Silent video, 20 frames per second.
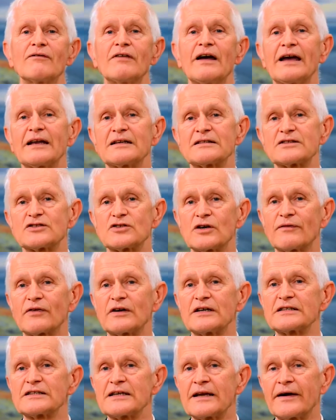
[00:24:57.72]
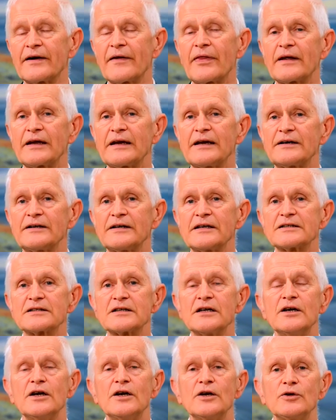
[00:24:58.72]
had sufferings in other areas,
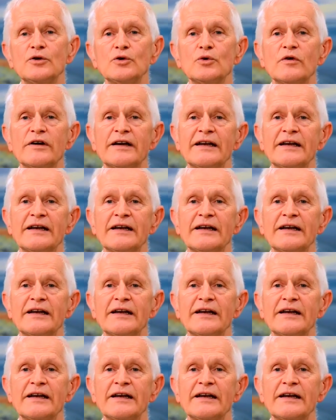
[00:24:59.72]
you would